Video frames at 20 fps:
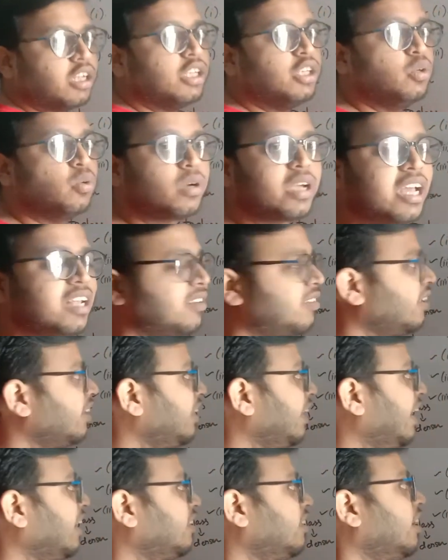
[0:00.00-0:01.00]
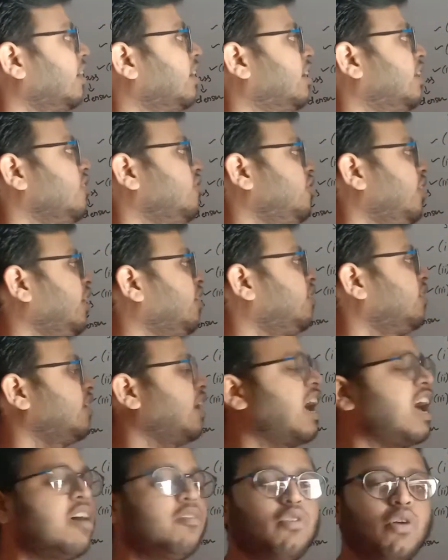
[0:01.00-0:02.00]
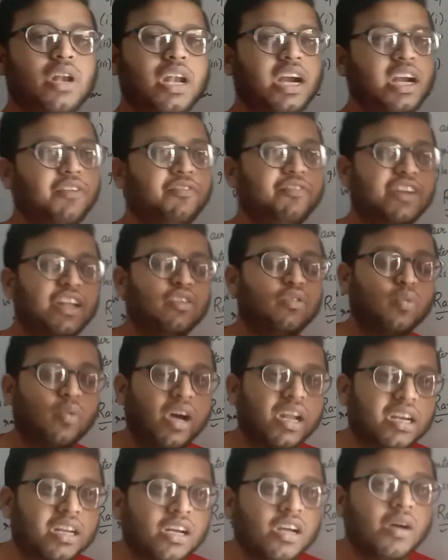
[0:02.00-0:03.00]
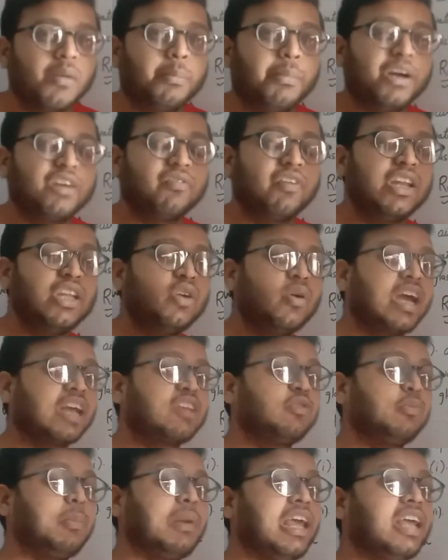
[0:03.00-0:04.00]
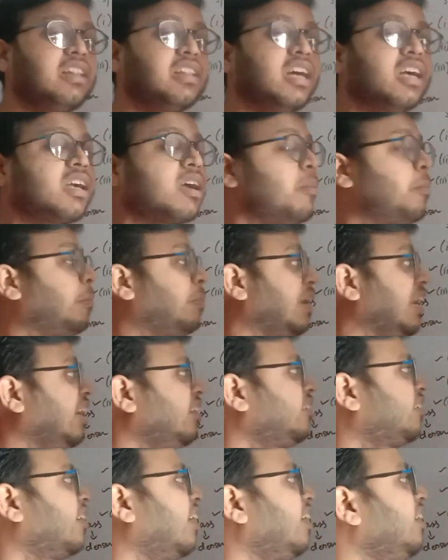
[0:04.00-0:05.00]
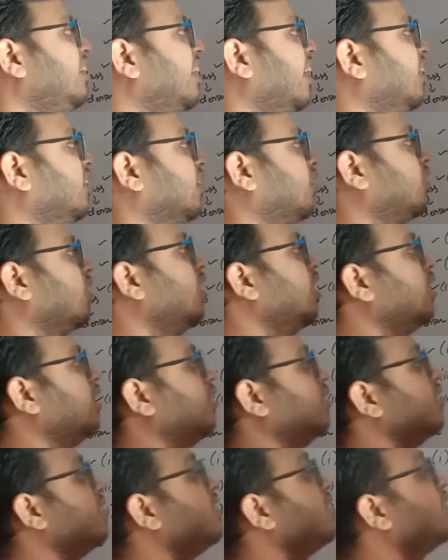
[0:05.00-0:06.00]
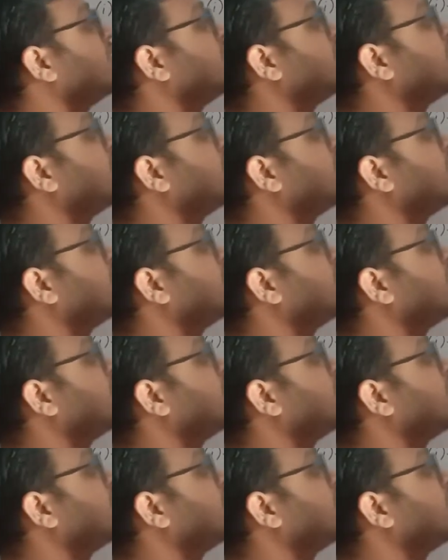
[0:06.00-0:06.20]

You can say that the digits have only difference 1. But when you explain the complete sentence, this is